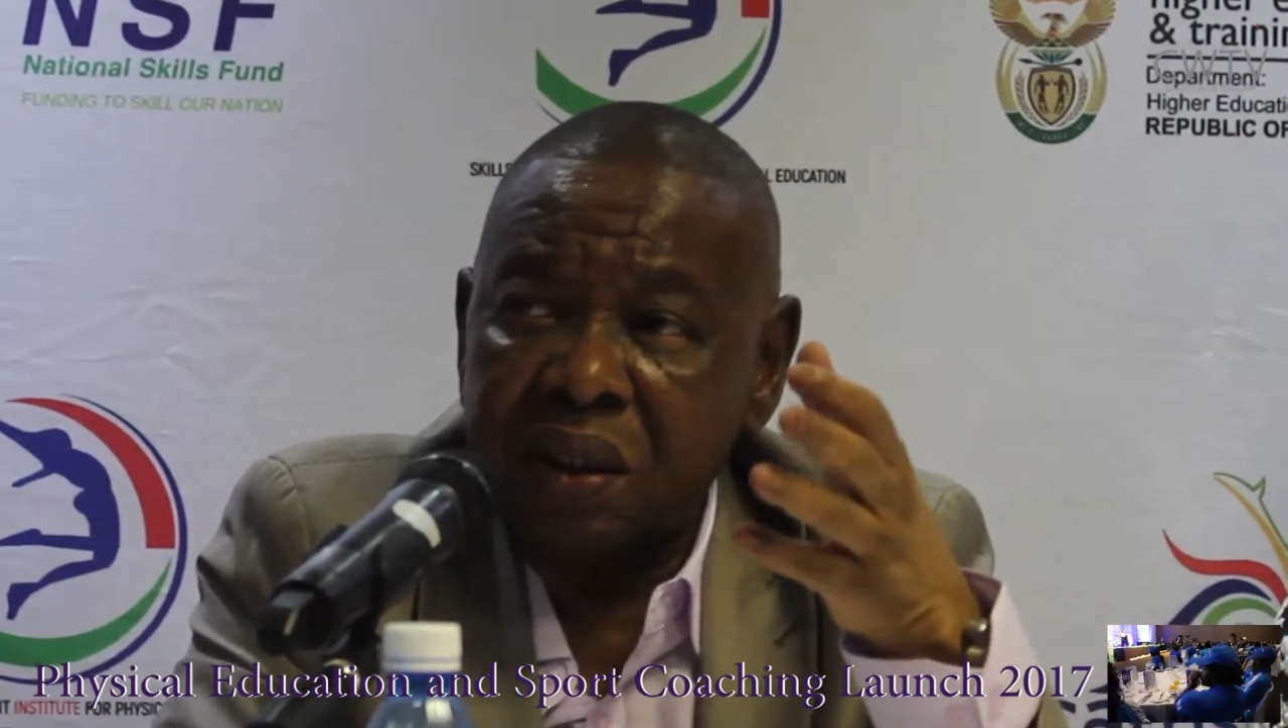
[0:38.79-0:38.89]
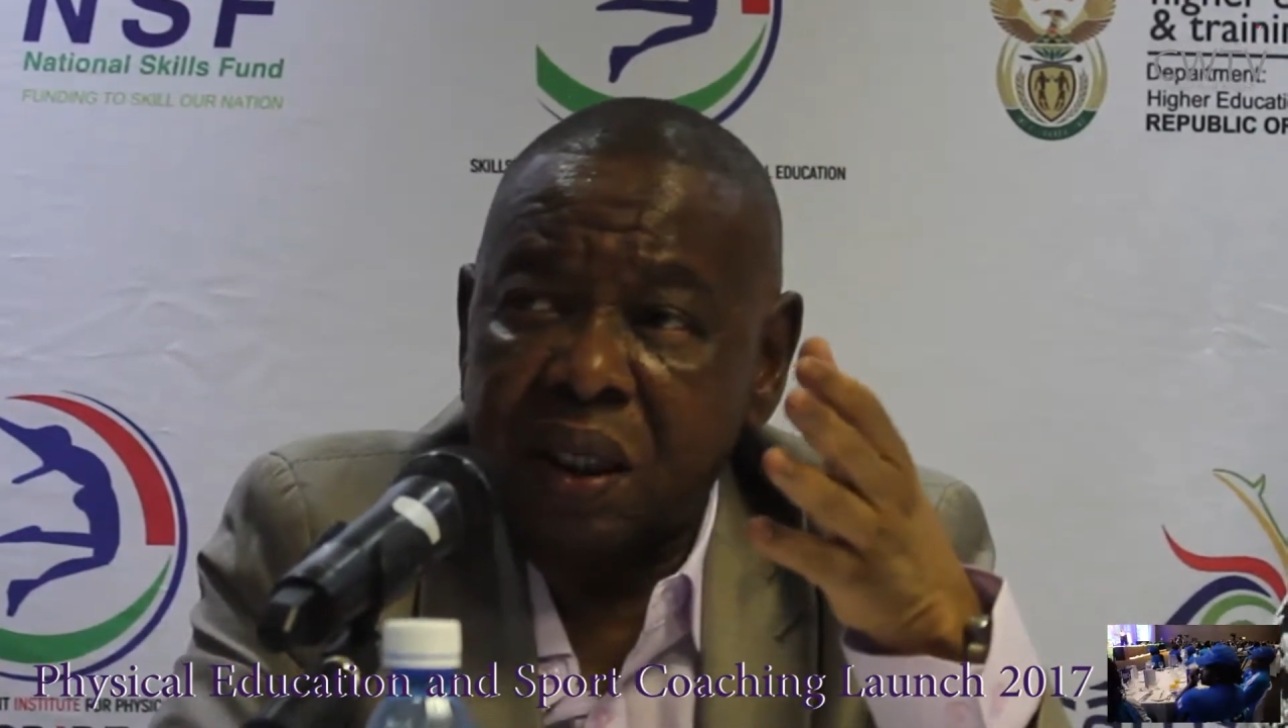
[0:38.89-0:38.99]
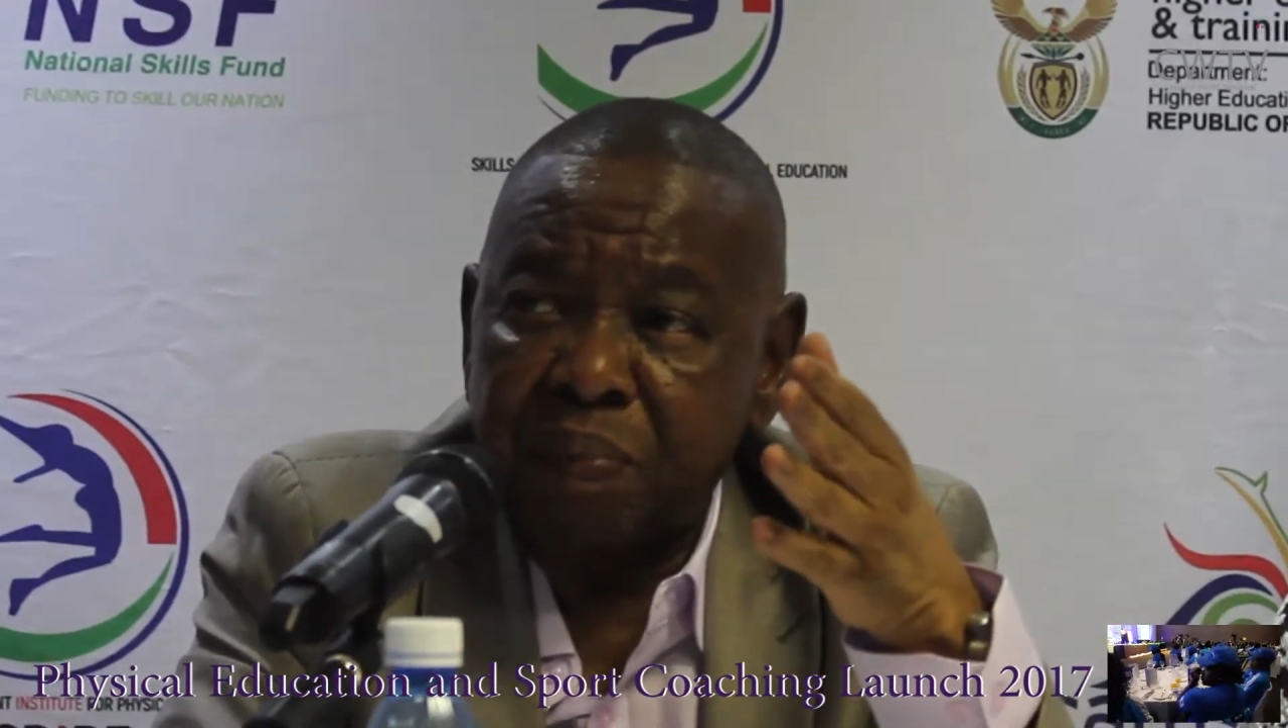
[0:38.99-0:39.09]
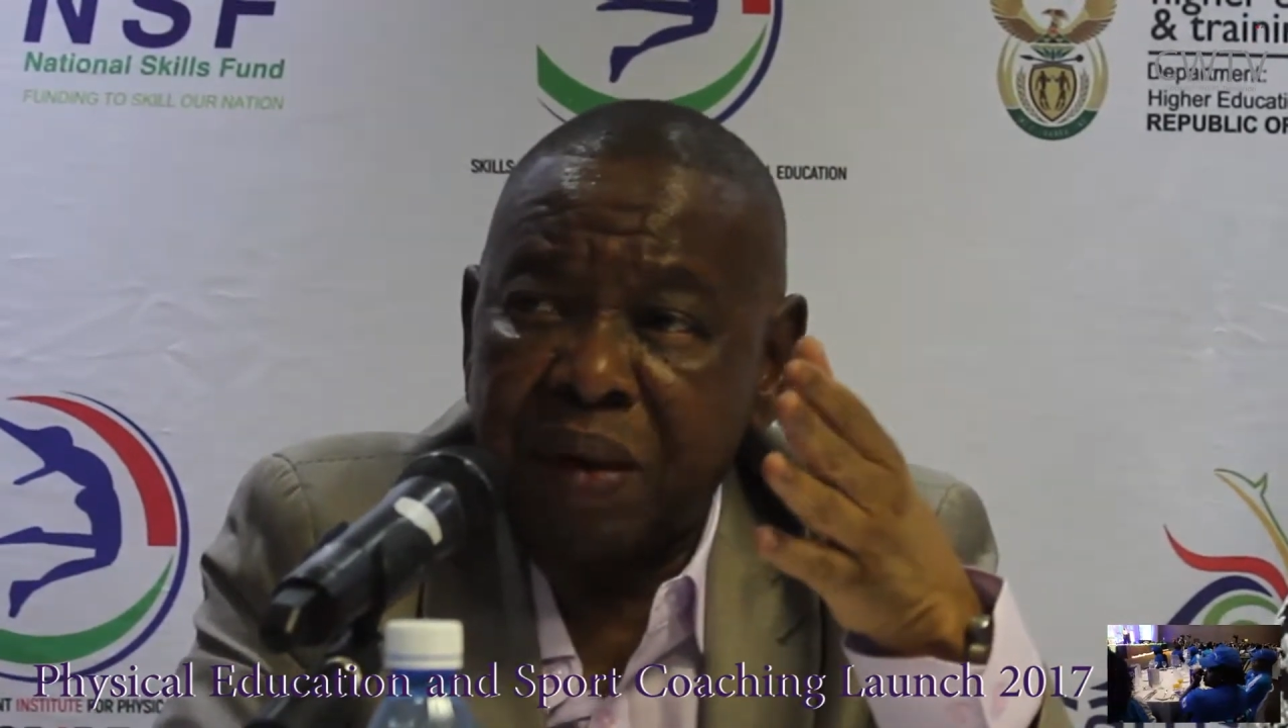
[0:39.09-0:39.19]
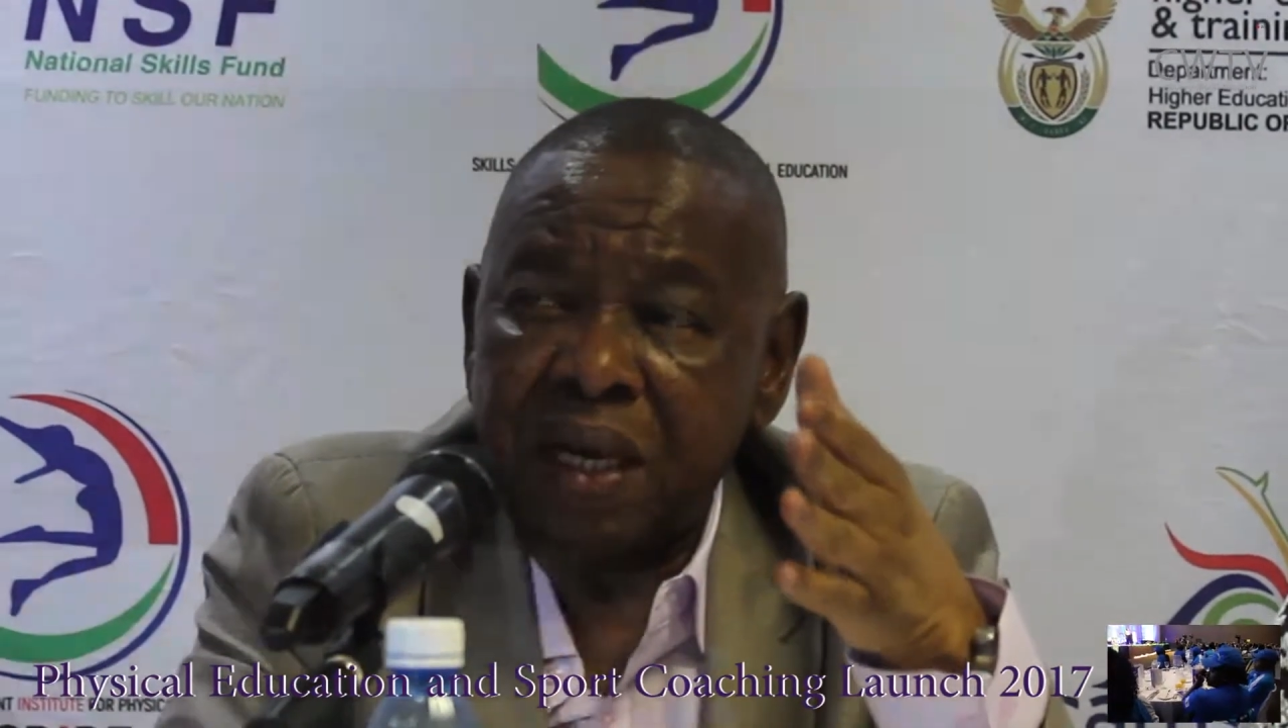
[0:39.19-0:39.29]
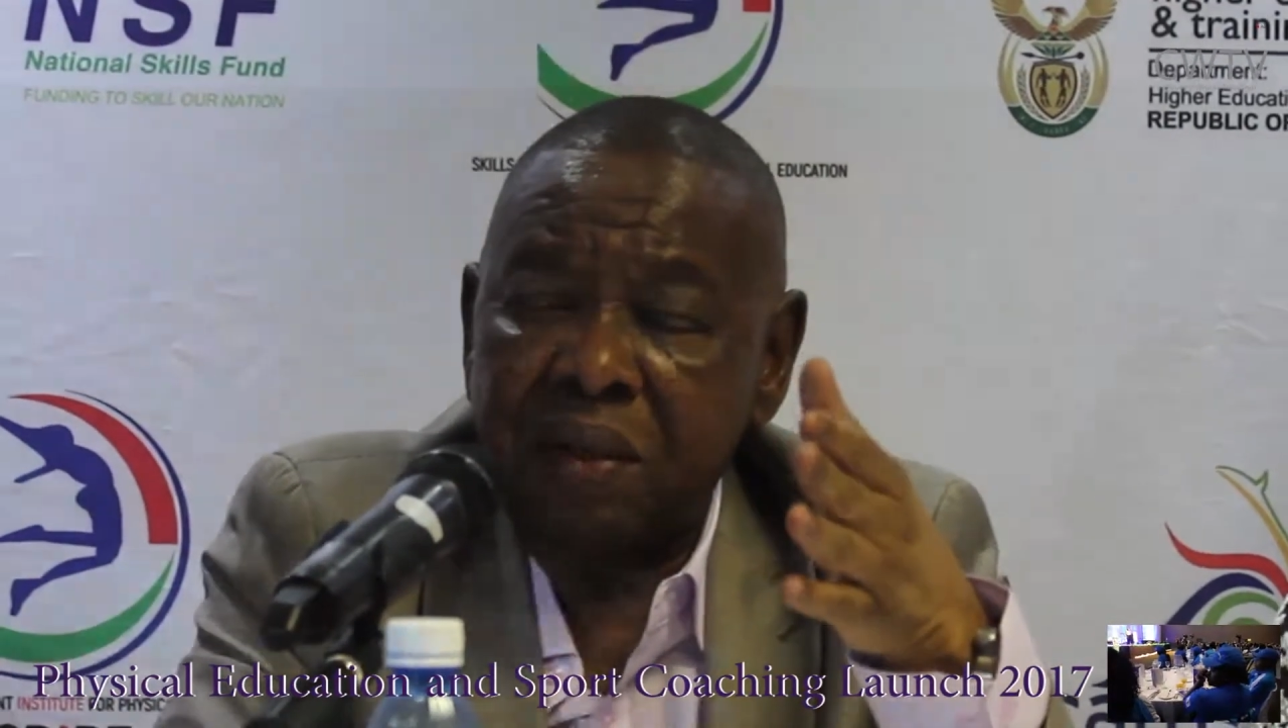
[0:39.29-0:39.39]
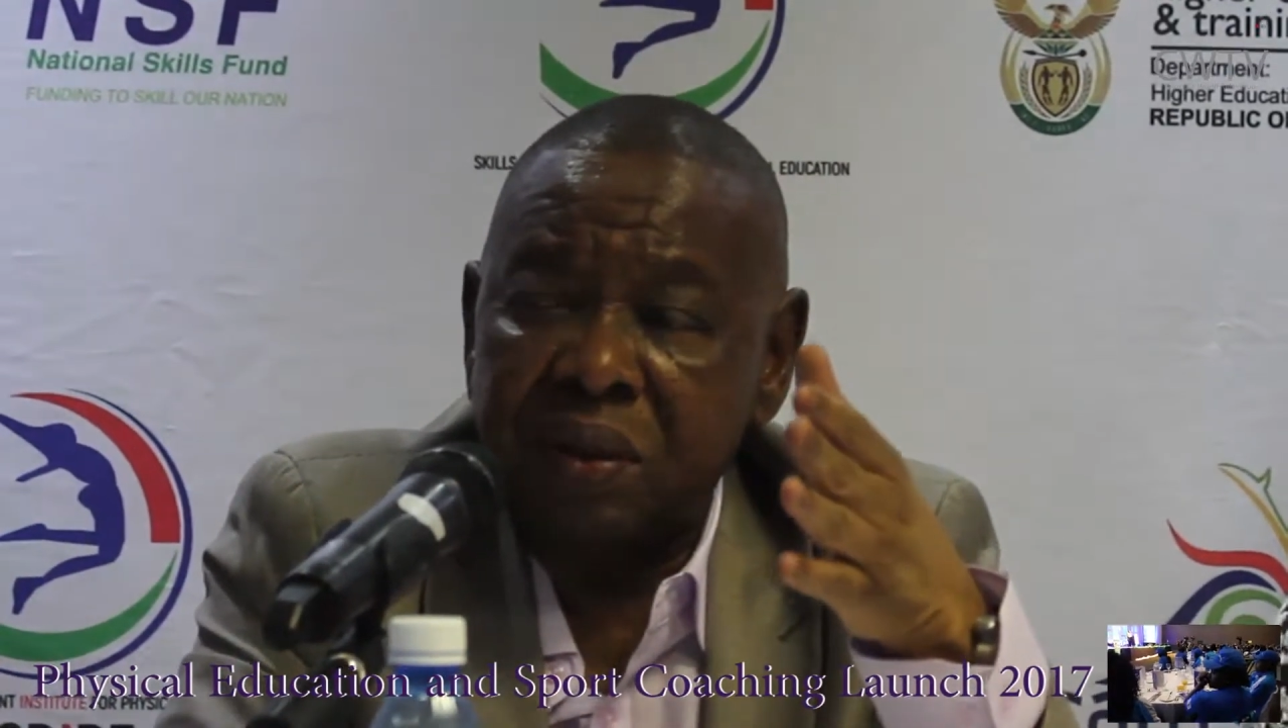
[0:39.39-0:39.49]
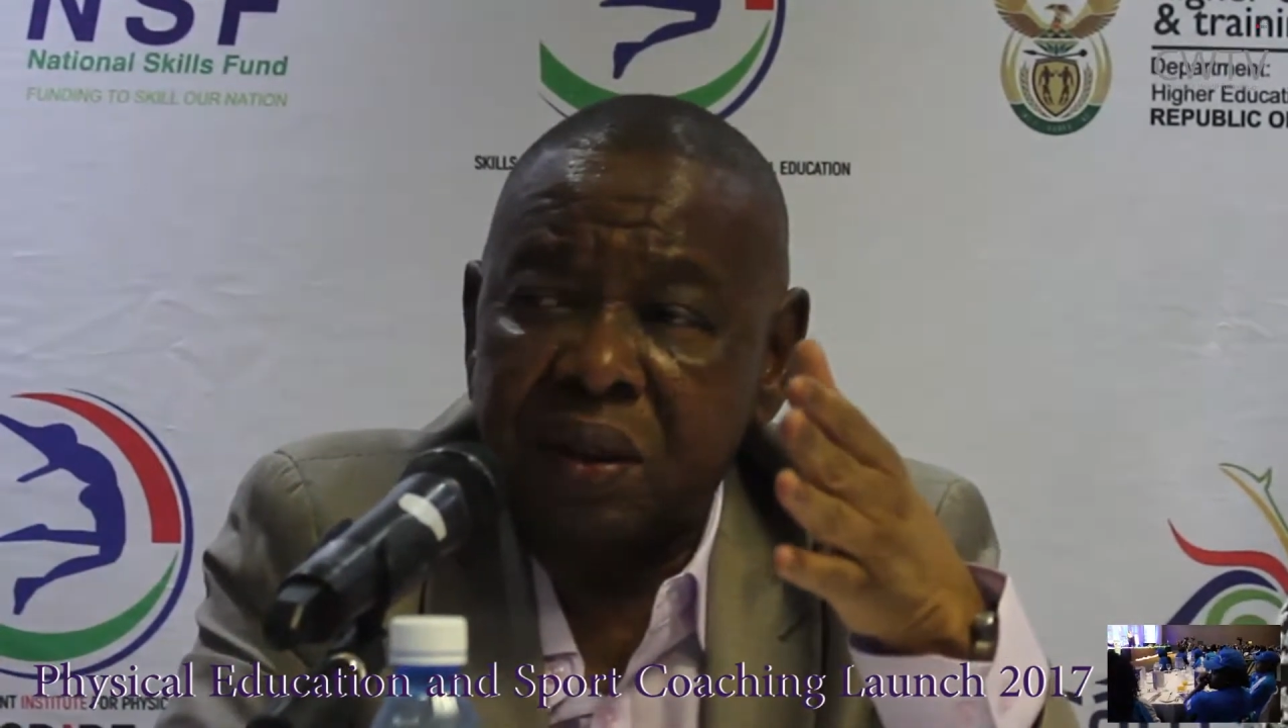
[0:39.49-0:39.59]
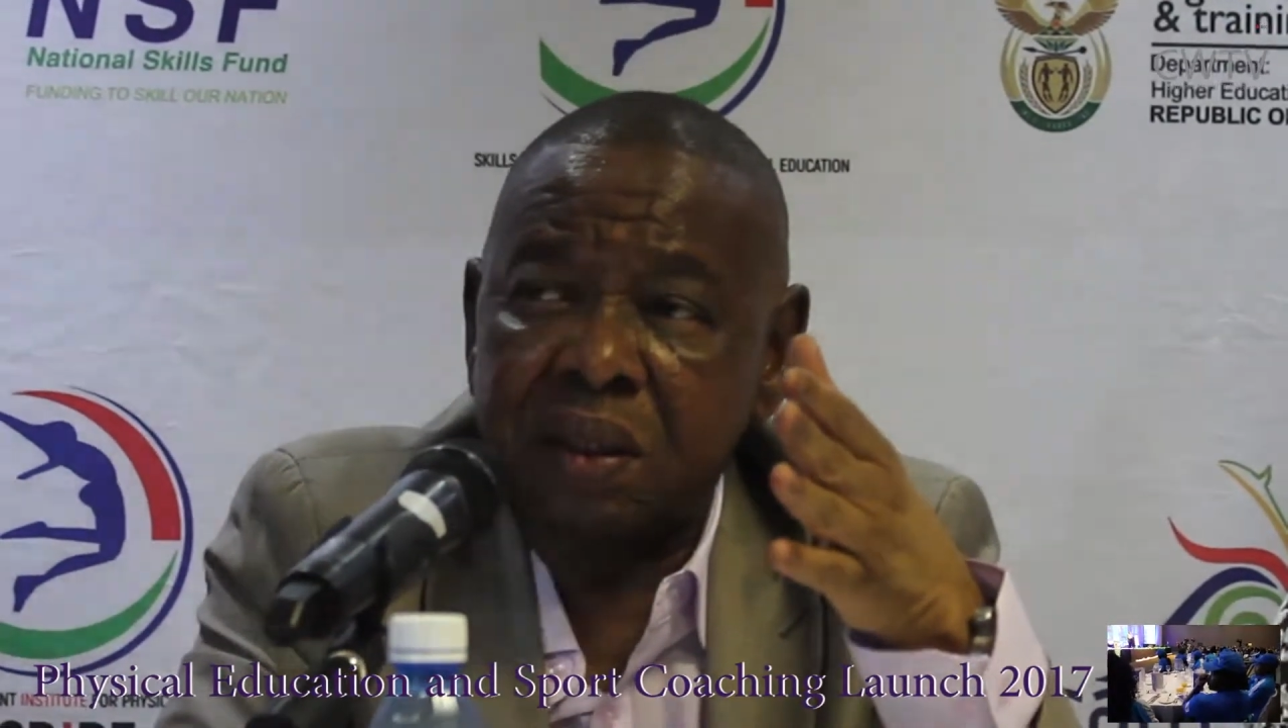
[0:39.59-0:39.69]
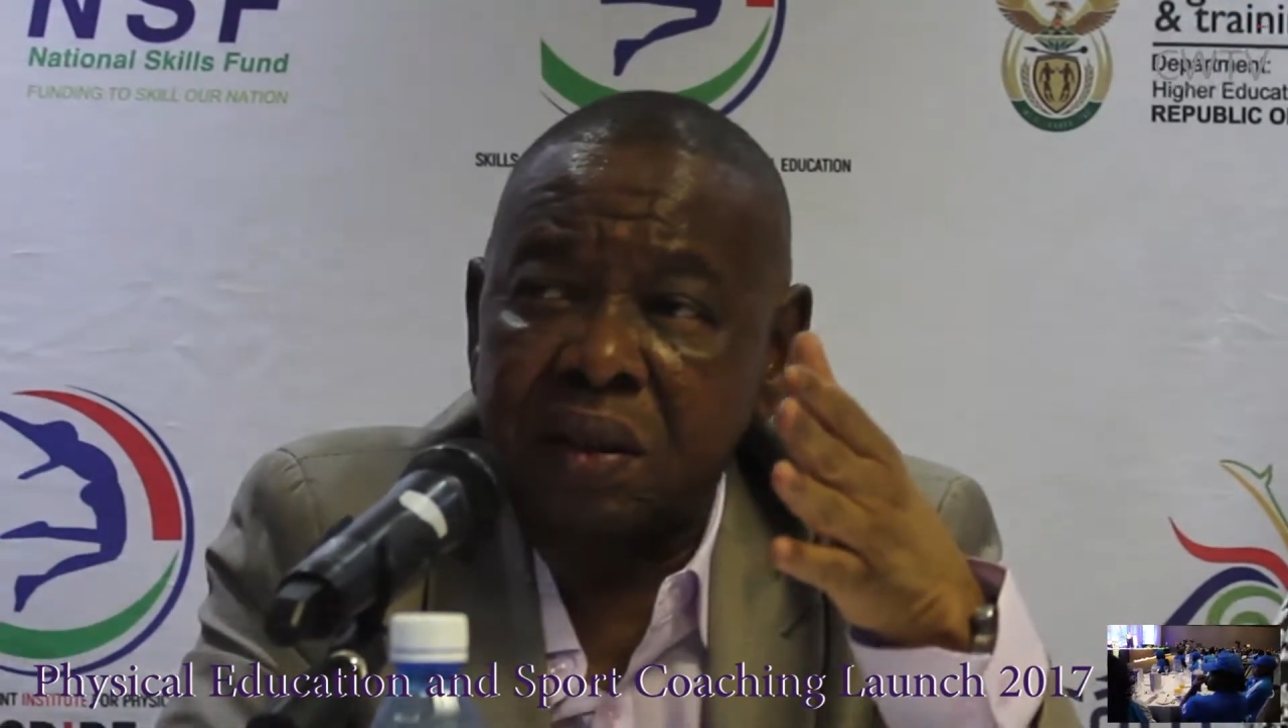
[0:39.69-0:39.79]
are
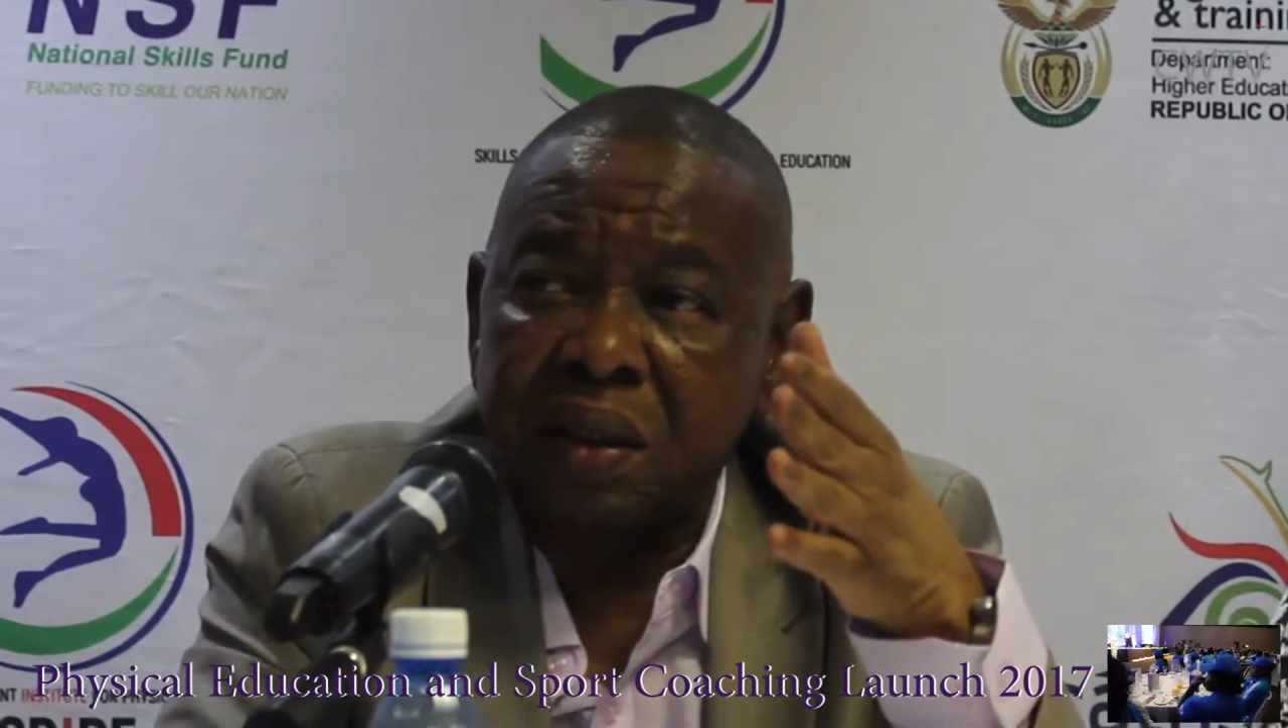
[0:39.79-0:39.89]
piloting